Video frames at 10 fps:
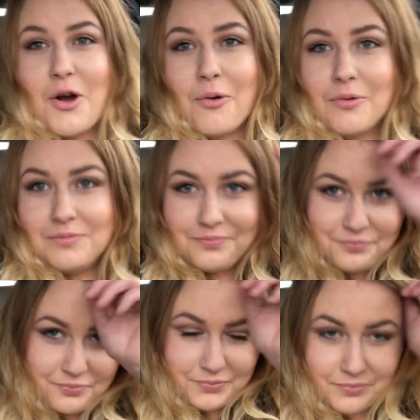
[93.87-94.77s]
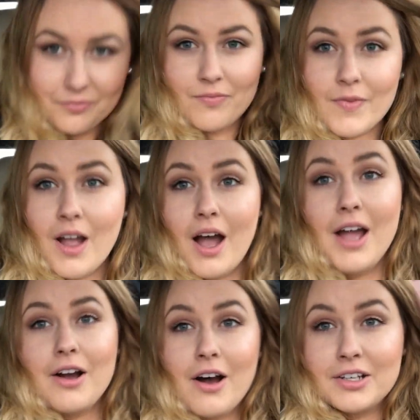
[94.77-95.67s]
So
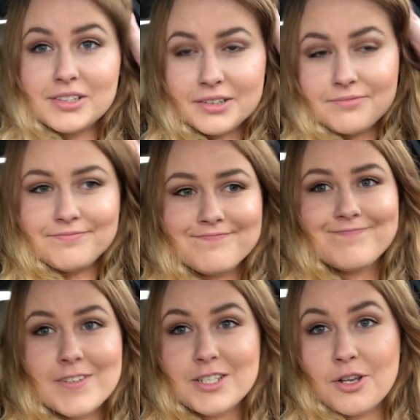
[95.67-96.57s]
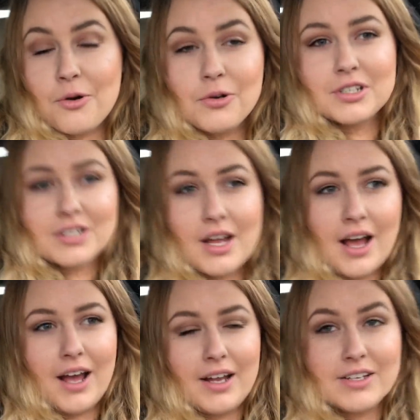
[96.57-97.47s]
got soaked
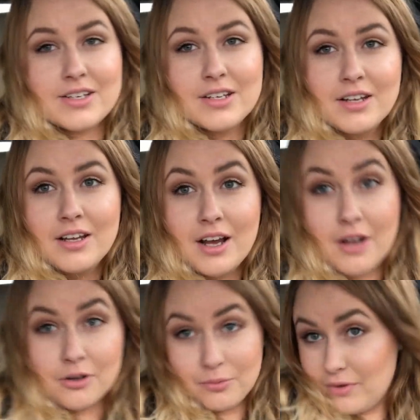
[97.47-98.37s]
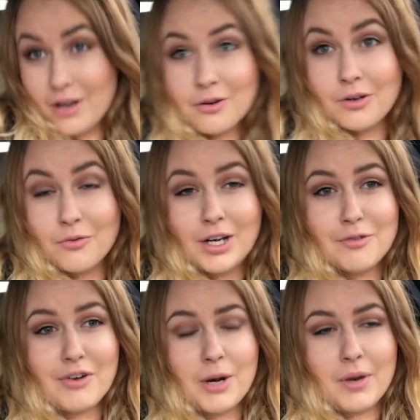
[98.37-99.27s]
and I could I couldn't really
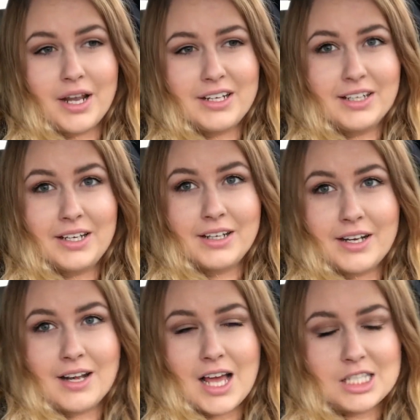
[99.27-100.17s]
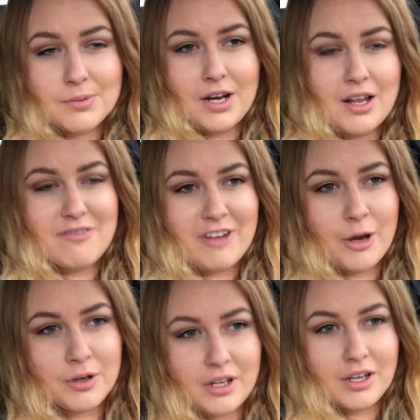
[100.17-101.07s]
find my ID and then the last minute I
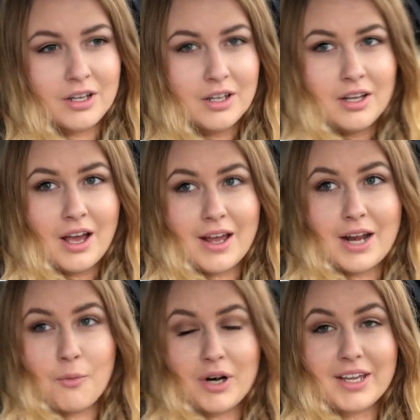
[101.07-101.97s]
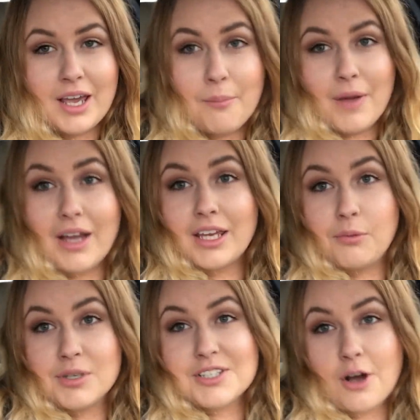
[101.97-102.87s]
found it and then when I came back he
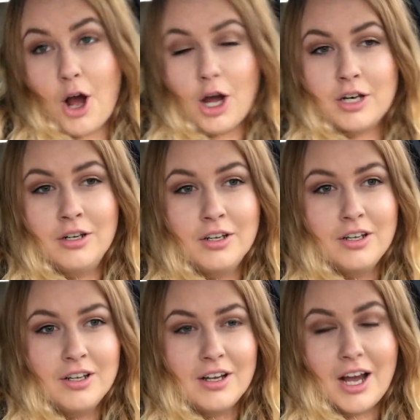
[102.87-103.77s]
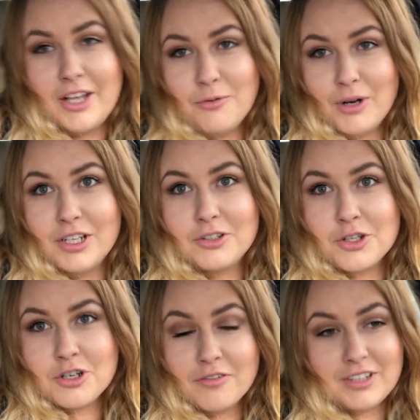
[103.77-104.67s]
was gone. I wanted to
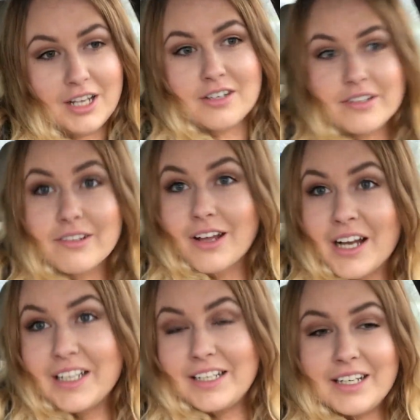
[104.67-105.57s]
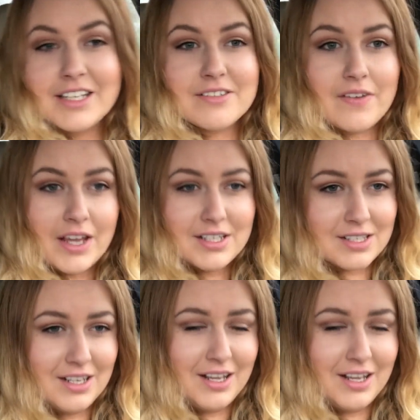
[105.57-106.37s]
shove that ID in his face